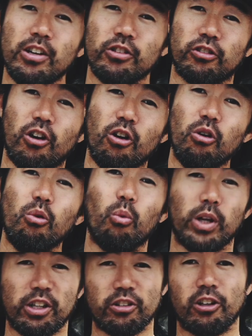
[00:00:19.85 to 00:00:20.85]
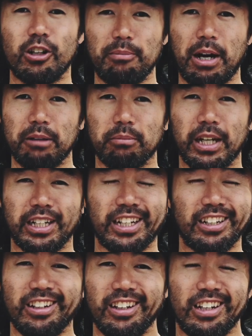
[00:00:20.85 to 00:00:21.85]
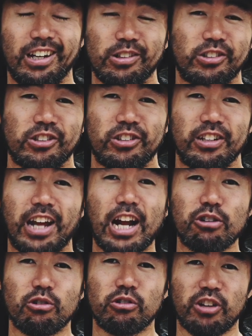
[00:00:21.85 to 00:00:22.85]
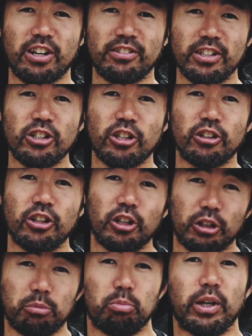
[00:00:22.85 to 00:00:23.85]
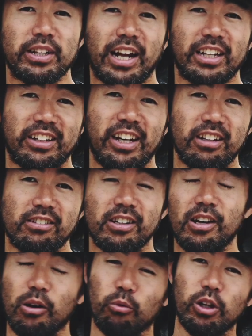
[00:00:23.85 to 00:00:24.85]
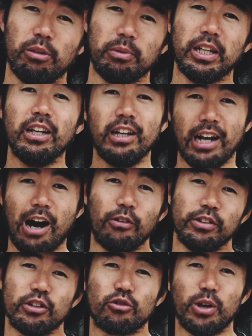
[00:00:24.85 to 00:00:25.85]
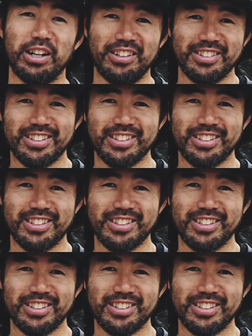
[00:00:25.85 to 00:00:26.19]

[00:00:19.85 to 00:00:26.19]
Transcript: So when I started mountain biking, it was just a natural transition to bring that kit with me out in the trails.